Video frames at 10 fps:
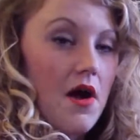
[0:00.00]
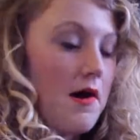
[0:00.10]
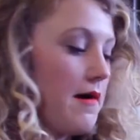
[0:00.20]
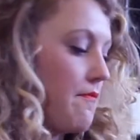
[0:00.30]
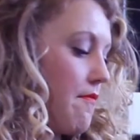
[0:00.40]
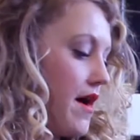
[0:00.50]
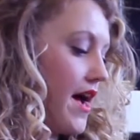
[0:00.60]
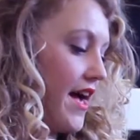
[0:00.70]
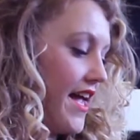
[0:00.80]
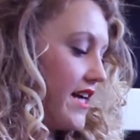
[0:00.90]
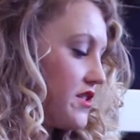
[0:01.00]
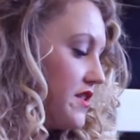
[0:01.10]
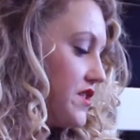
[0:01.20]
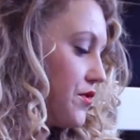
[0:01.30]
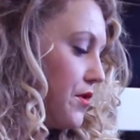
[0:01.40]
I
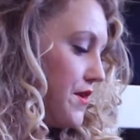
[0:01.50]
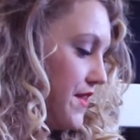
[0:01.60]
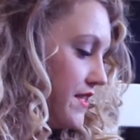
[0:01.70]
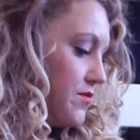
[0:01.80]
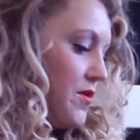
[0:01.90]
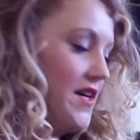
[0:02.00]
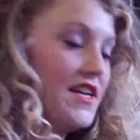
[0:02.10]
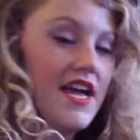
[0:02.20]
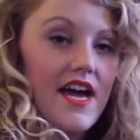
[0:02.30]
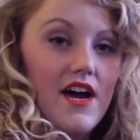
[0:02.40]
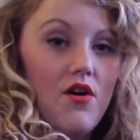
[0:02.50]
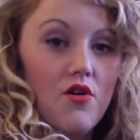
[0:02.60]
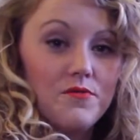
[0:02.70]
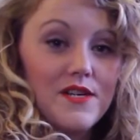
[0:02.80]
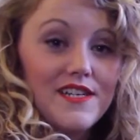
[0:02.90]
actually scored this one at
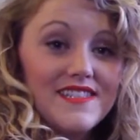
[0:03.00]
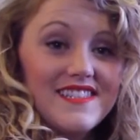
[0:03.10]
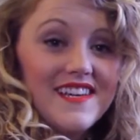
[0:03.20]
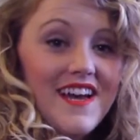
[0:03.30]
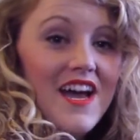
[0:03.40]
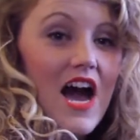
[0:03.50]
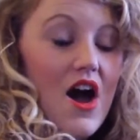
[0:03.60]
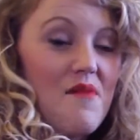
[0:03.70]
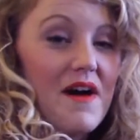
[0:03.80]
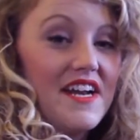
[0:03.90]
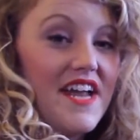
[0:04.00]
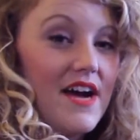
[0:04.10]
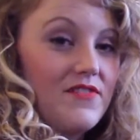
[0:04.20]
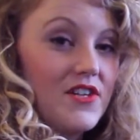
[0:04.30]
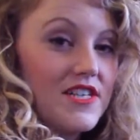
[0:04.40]
Home Goods on an
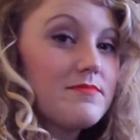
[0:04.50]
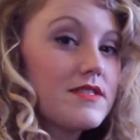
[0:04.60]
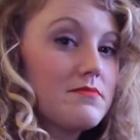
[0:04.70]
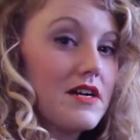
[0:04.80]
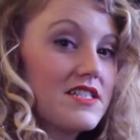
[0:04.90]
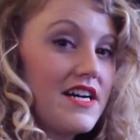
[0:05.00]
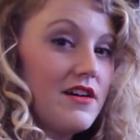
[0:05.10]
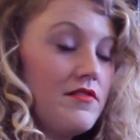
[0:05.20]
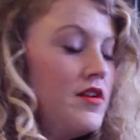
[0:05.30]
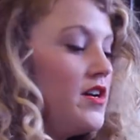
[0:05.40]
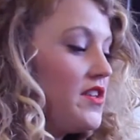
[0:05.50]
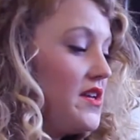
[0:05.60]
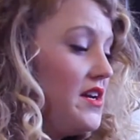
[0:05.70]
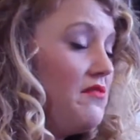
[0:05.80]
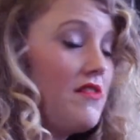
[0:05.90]
after Christmas markdown.
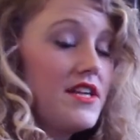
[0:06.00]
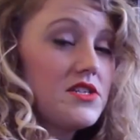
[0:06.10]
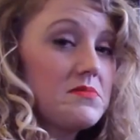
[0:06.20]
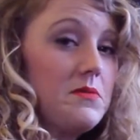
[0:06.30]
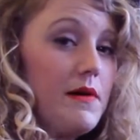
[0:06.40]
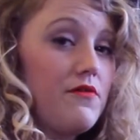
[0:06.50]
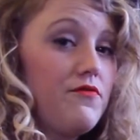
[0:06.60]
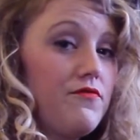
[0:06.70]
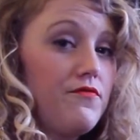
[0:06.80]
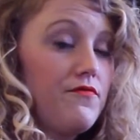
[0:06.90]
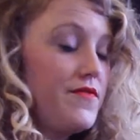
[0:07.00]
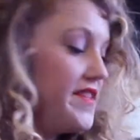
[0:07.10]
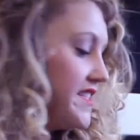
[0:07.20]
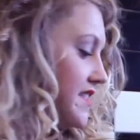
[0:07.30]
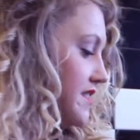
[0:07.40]
They can range up to about,
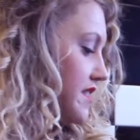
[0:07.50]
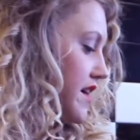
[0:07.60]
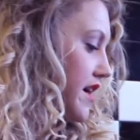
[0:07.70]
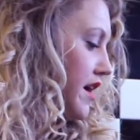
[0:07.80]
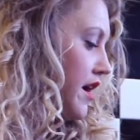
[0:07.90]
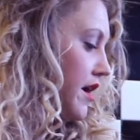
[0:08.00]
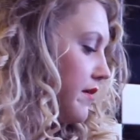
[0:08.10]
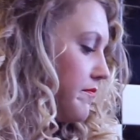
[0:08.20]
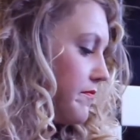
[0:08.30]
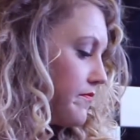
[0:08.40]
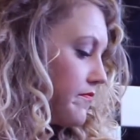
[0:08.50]
this is the,